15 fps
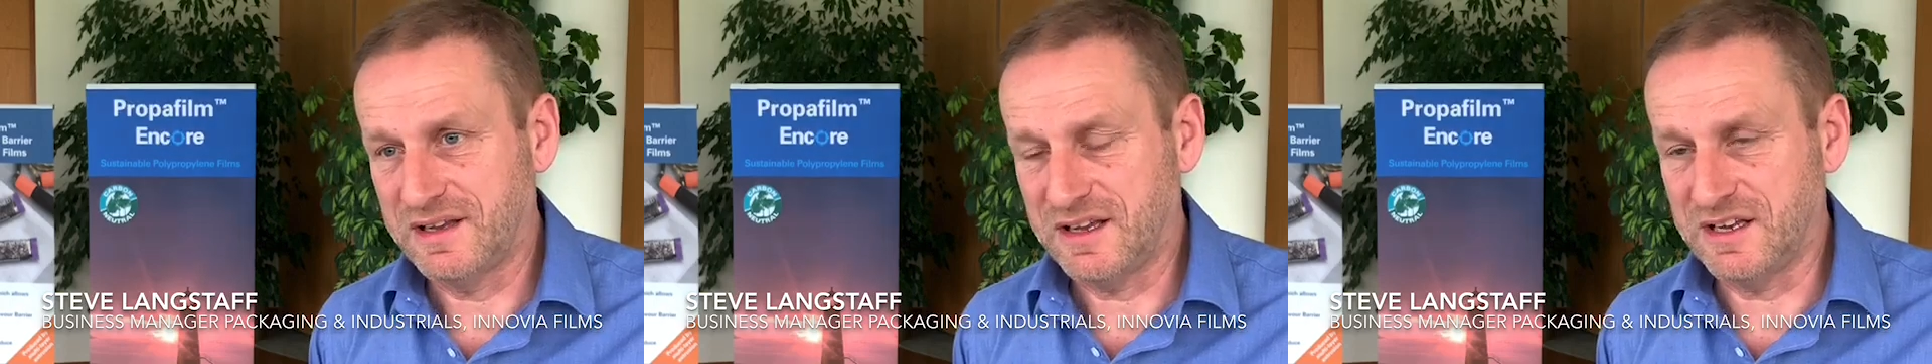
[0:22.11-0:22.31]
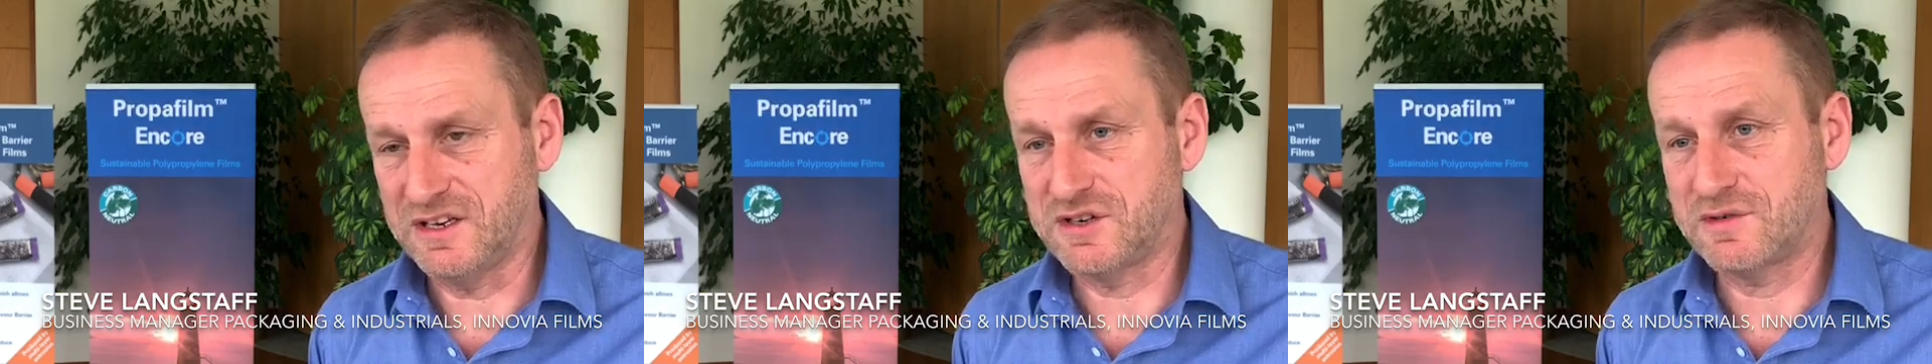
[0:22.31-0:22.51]

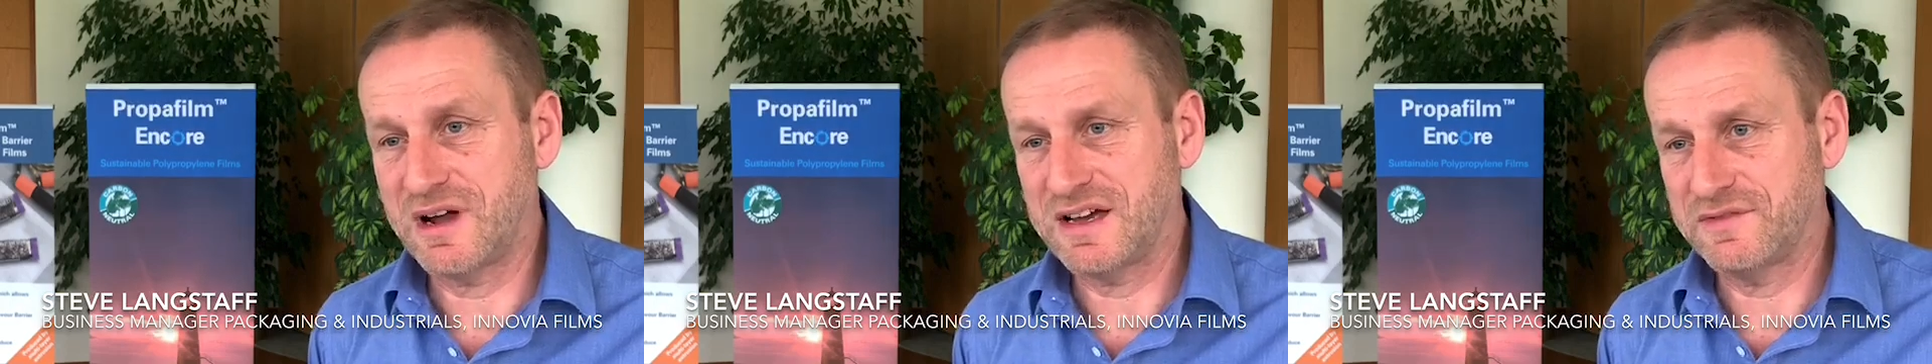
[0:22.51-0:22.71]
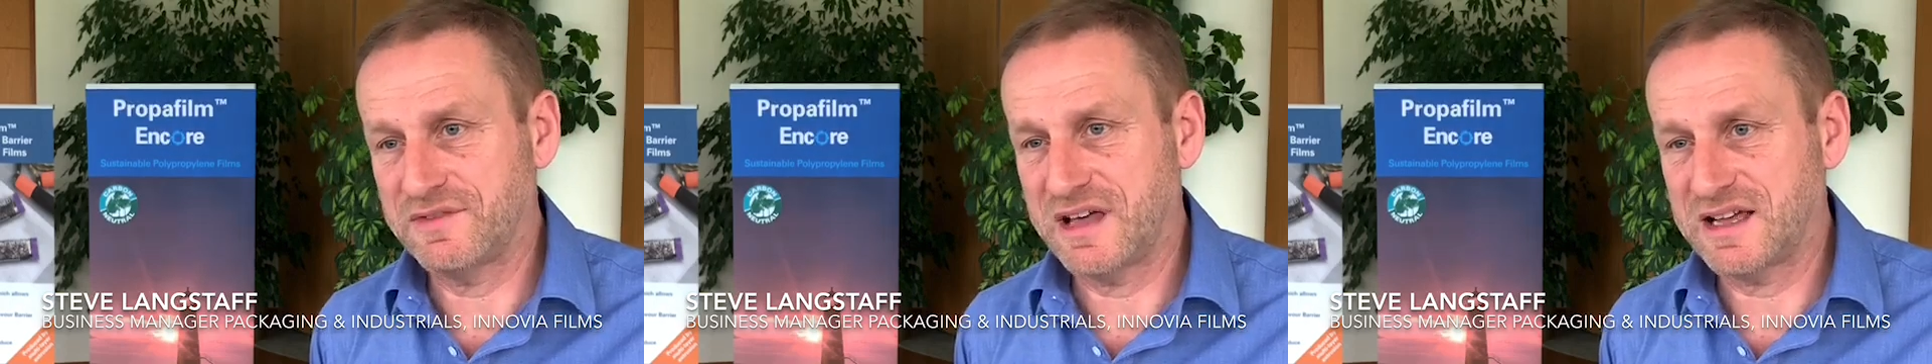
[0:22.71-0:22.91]
and
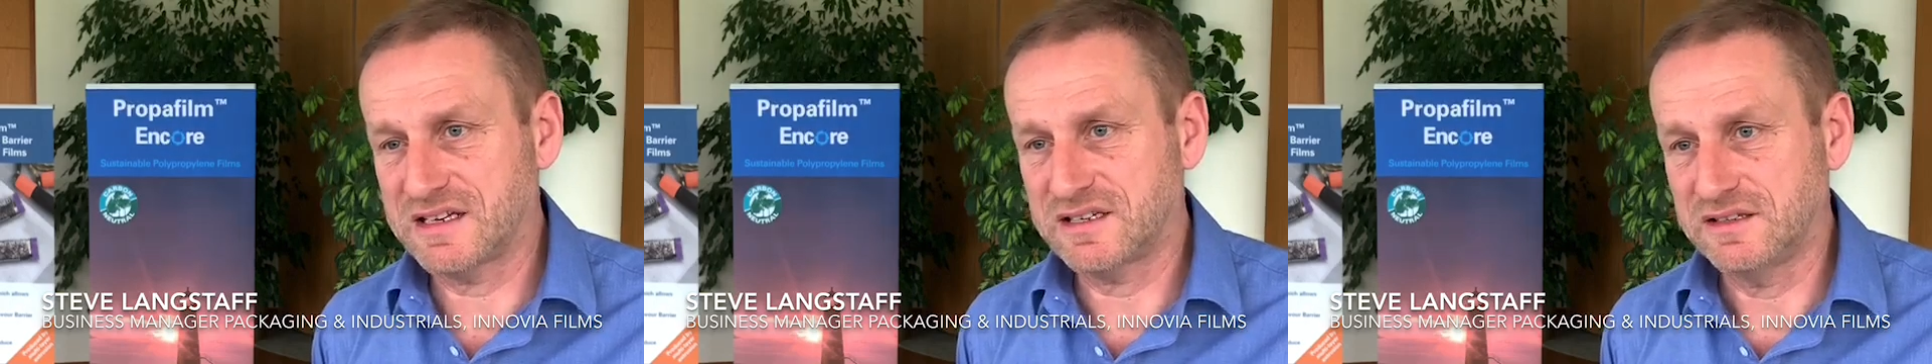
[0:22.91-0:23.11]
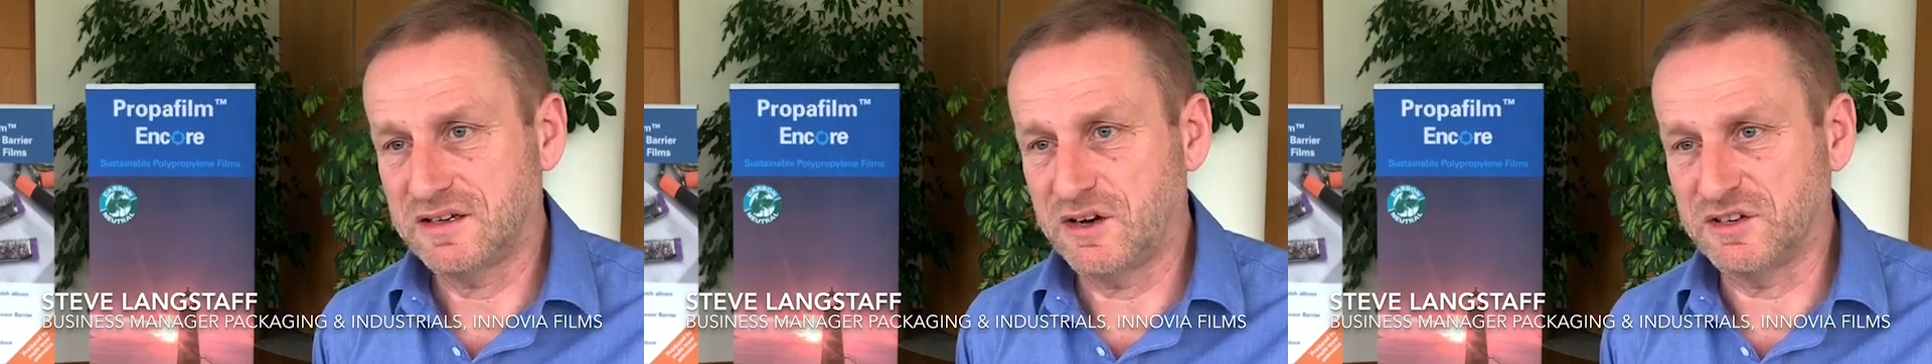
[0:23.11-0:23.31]
drive that
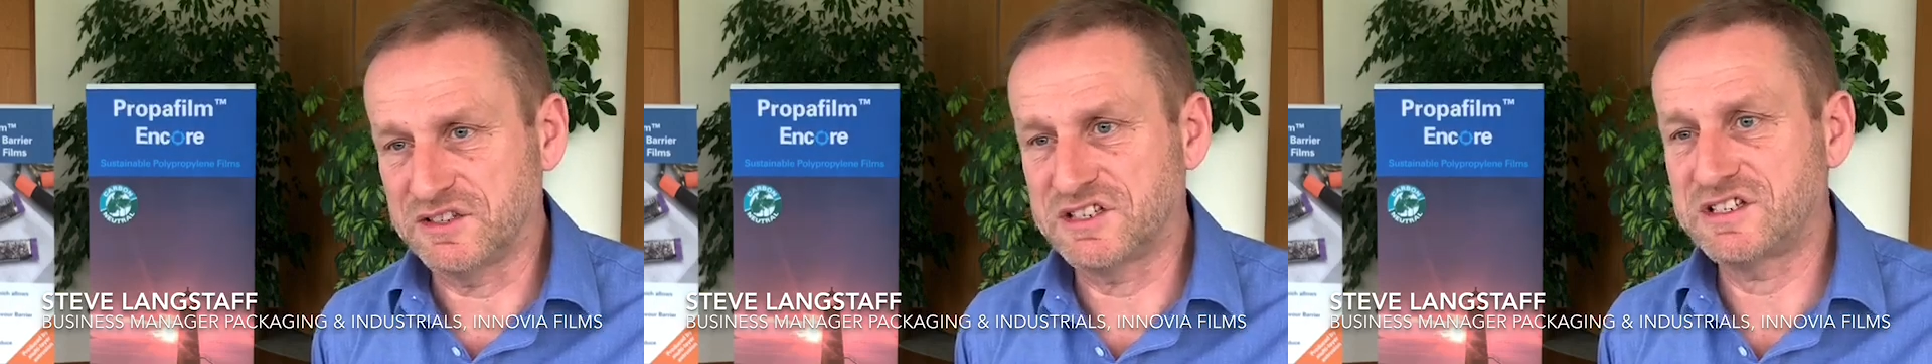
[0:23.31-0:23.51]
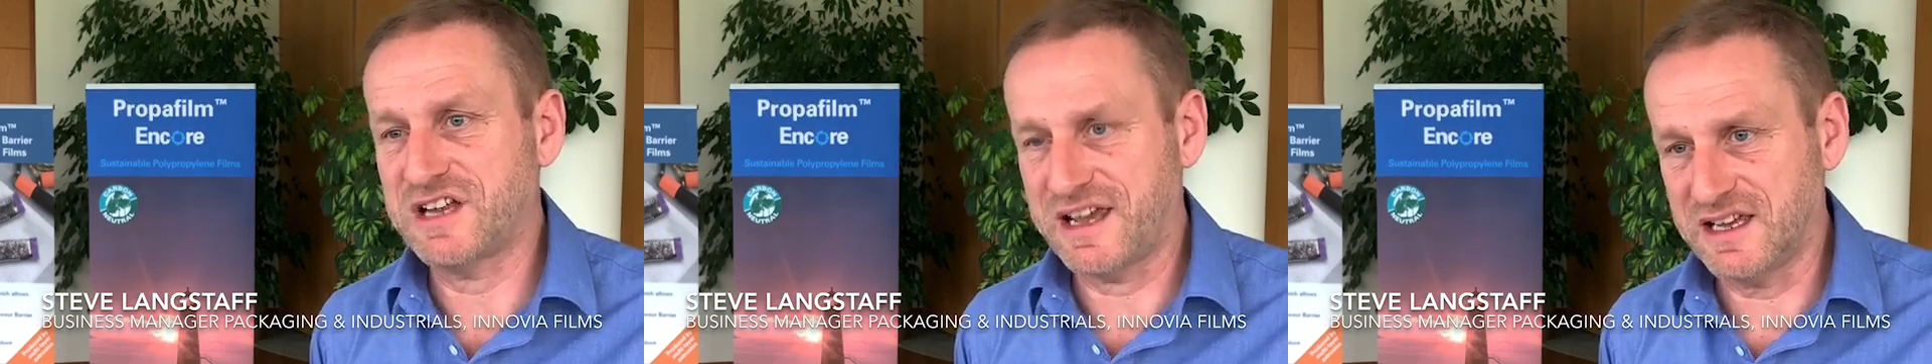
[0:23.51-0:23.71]
on
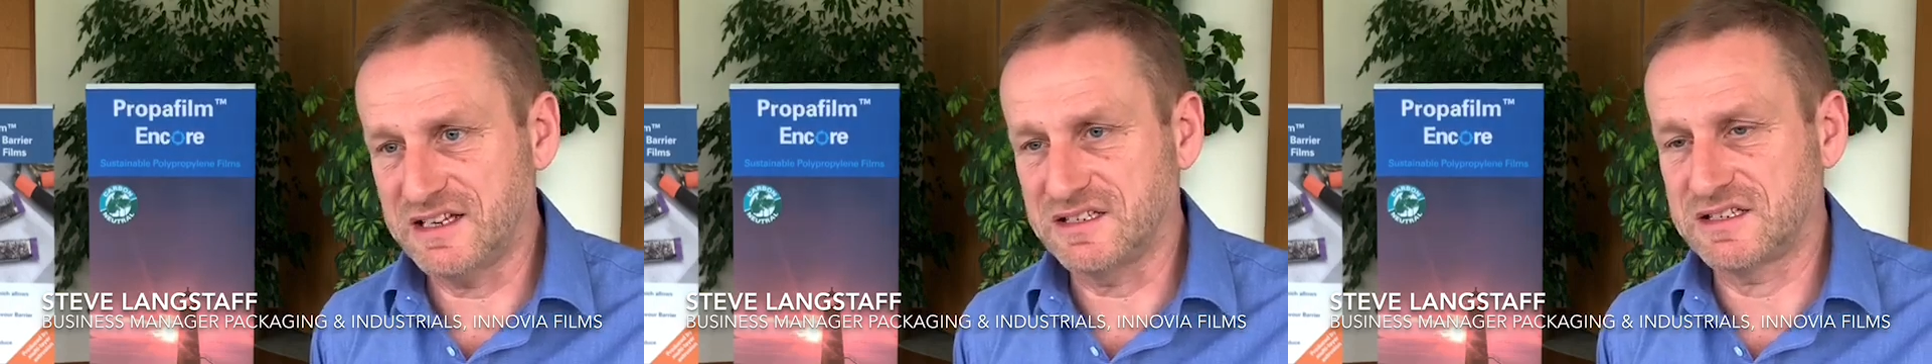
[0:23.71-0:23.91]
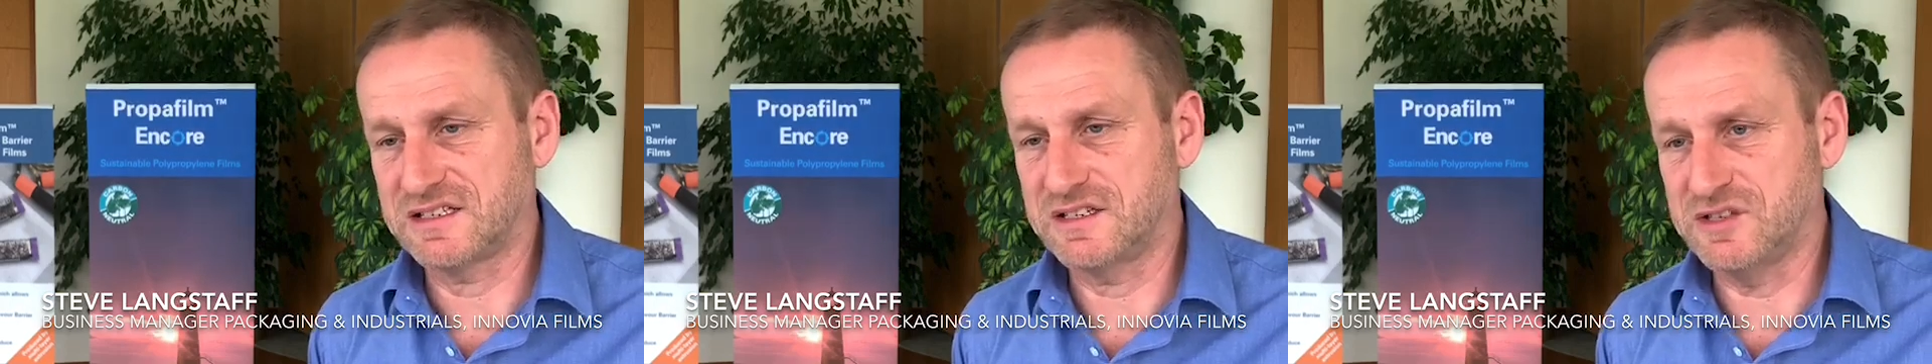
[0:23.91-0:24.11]

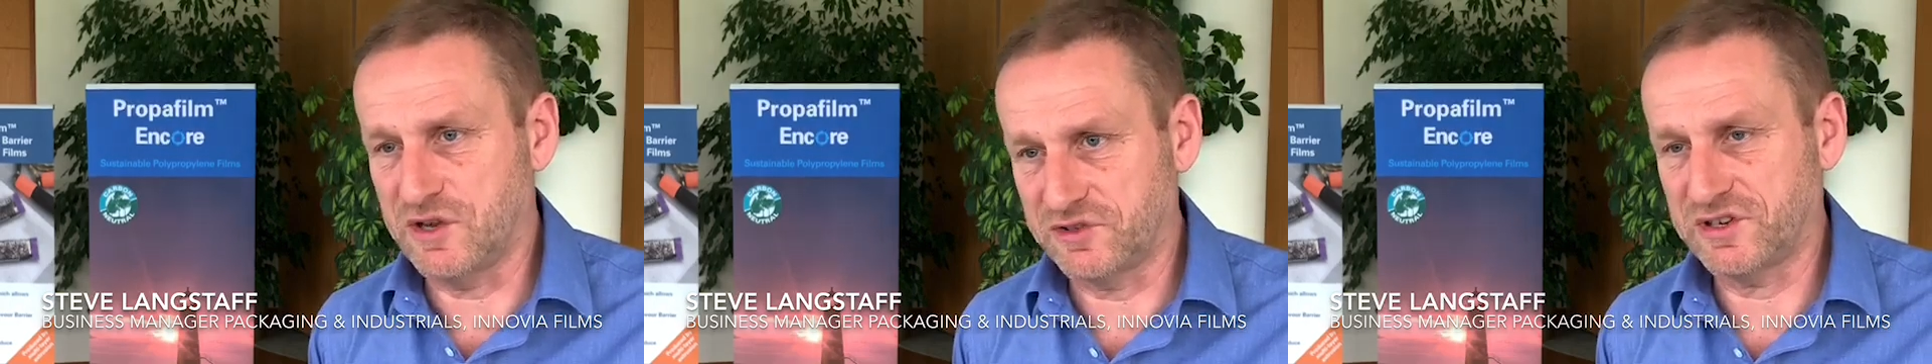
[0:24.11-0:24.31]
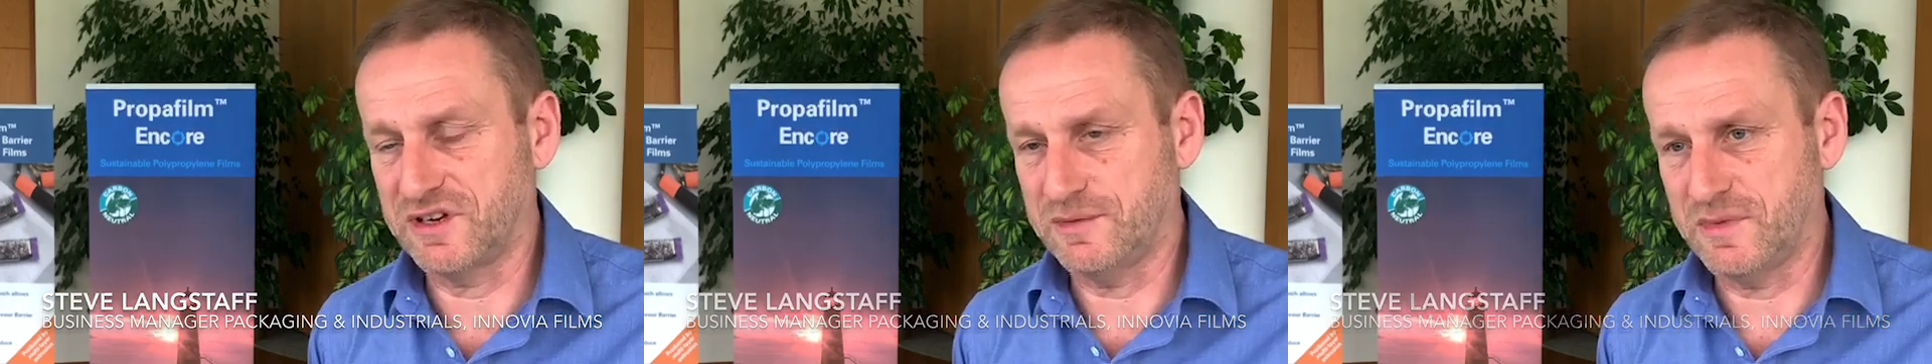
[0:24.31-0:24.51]
science,
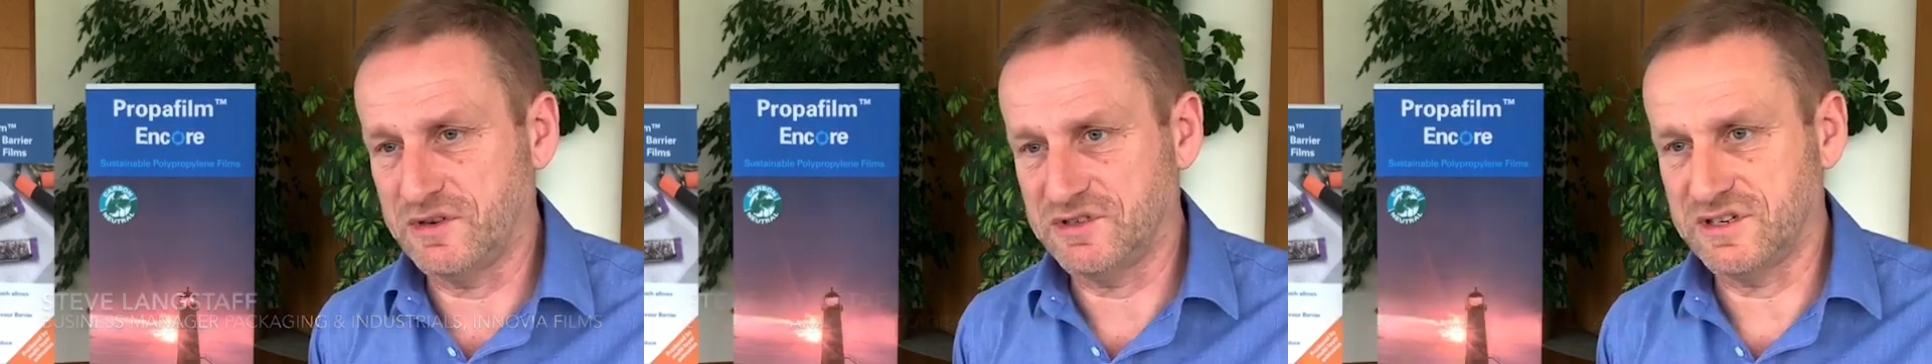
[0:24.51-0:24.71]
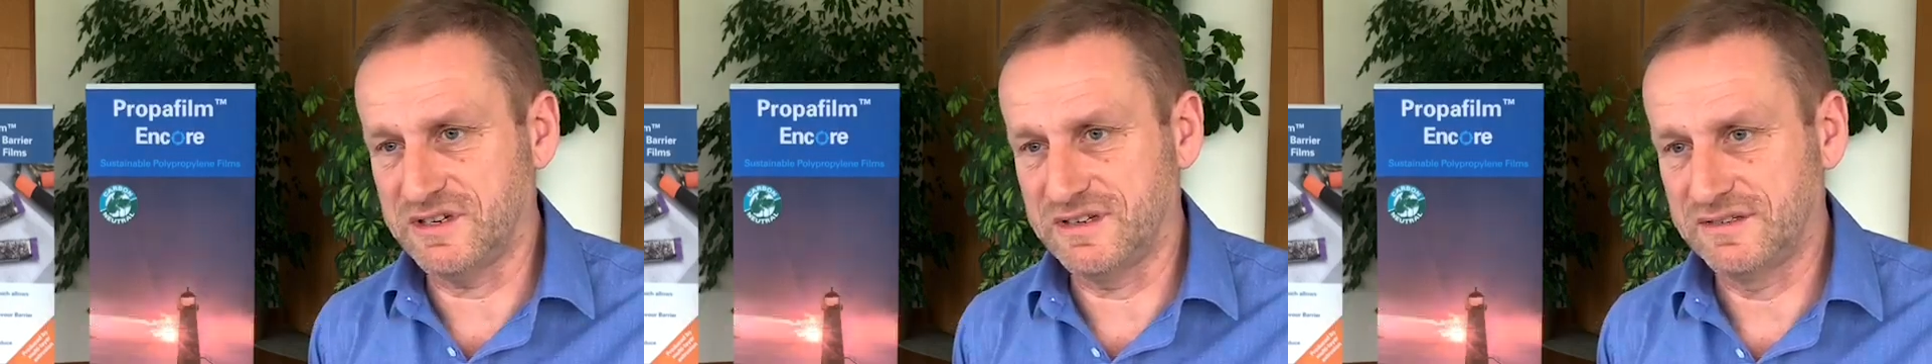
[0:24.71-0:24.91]
not on emotion.